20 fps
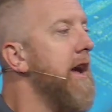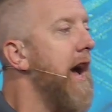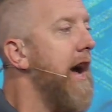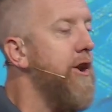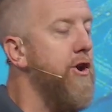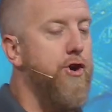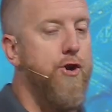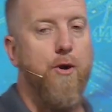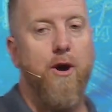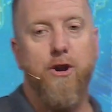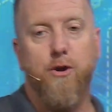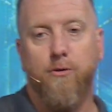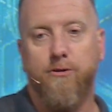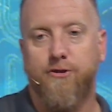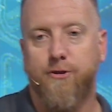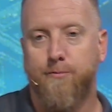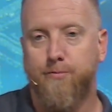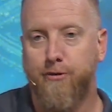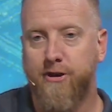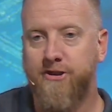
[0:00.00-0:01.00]
I know what
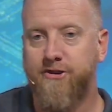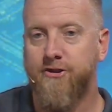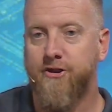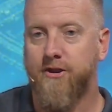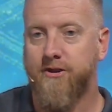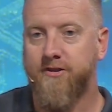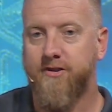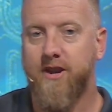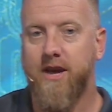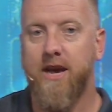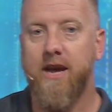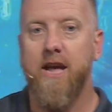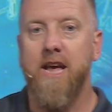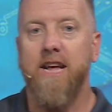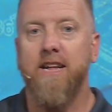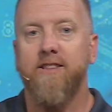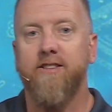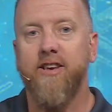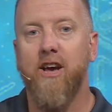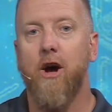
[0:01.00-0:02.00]
you're preaching on today.
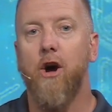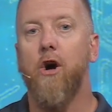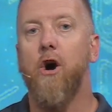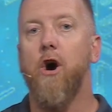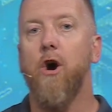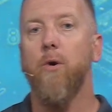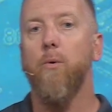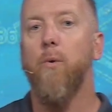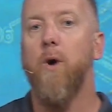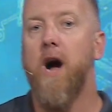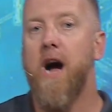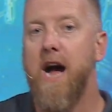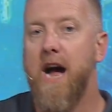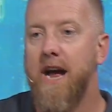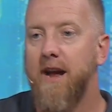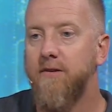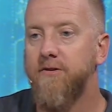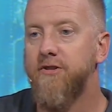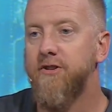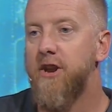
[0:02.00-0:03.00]
Tell our
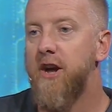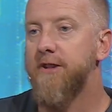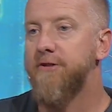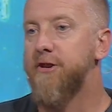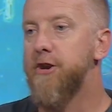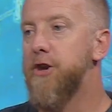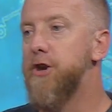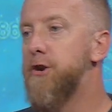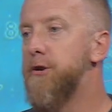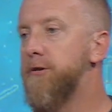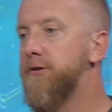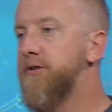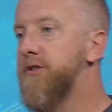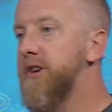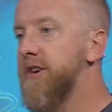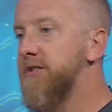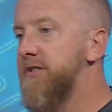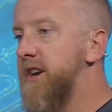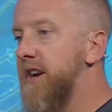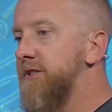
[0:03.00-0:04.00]
wives not to use
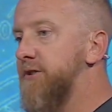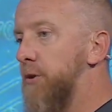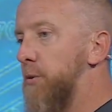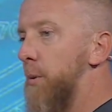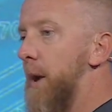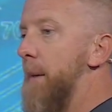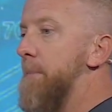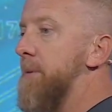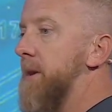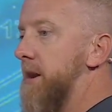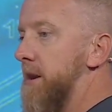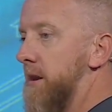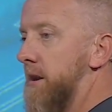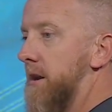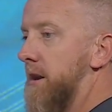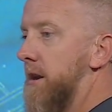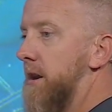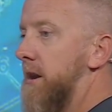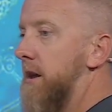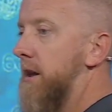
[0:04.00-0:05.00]
this as a weapon."
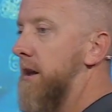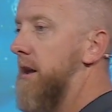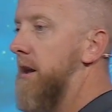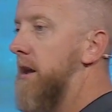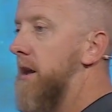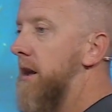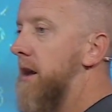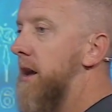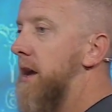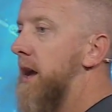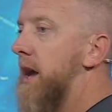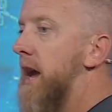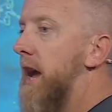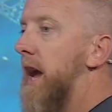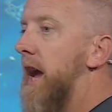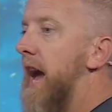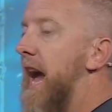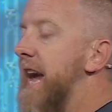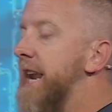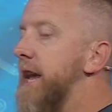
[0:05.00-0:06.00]

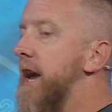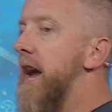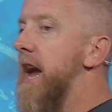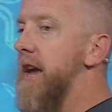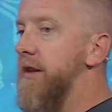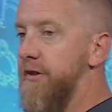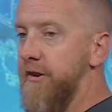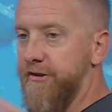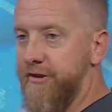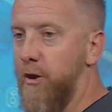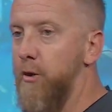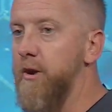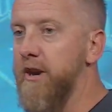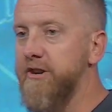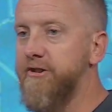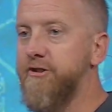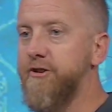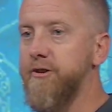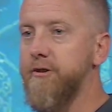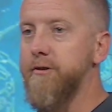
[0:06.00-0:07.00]
And this whole
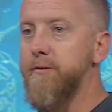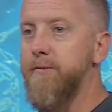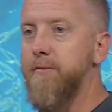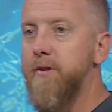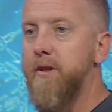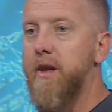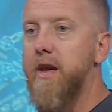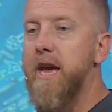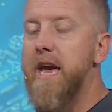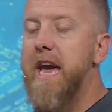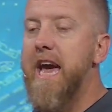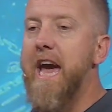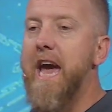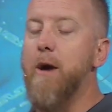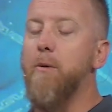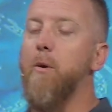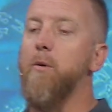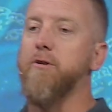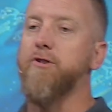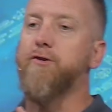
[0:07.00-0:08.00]
issue.
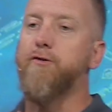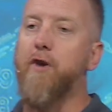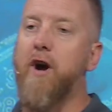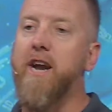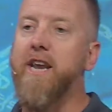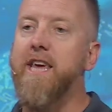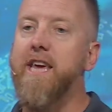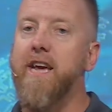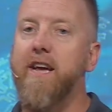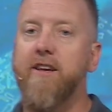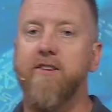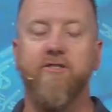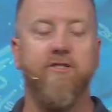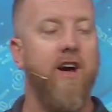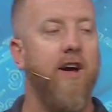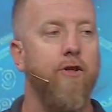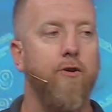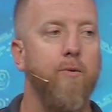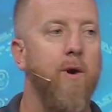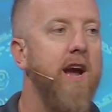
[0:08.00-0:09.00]
And what was funny is
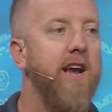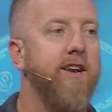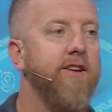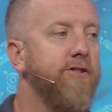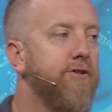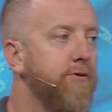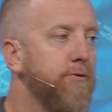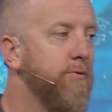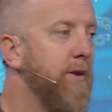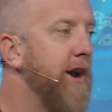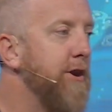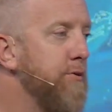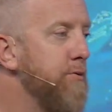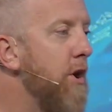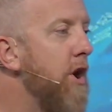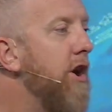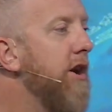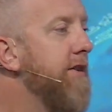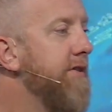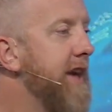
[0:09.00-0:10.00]
not the right or
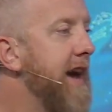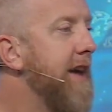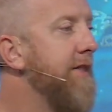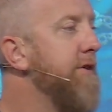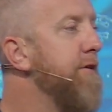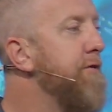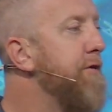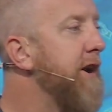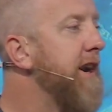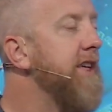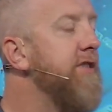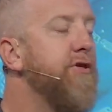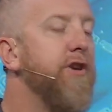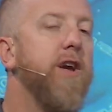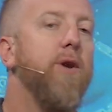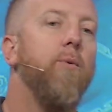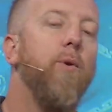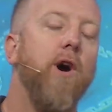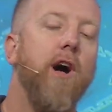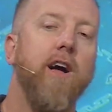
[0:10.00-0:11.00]
wrong of that. The funny
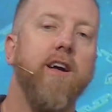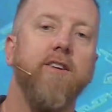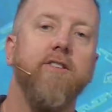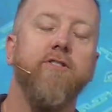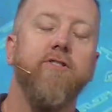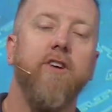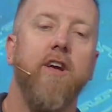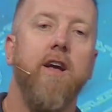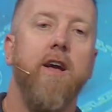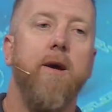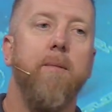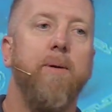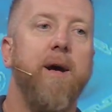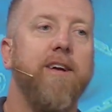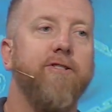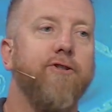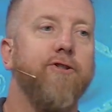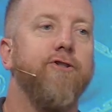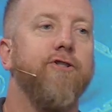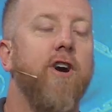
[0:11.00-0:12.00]
thing was,
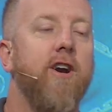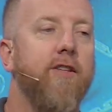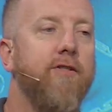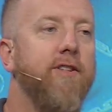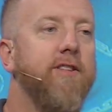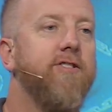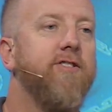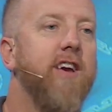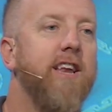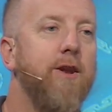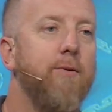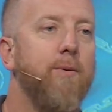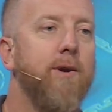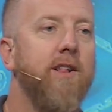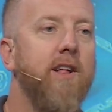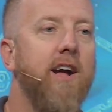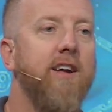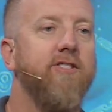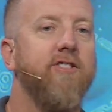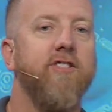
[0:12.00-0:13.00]
Pastor Jonathan said he
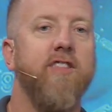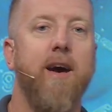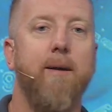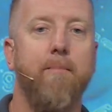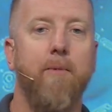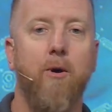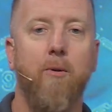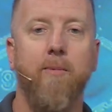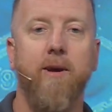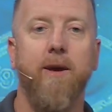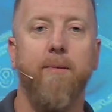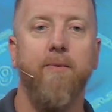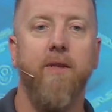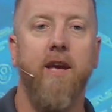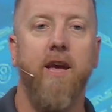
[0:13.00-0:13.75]
realized in that moment,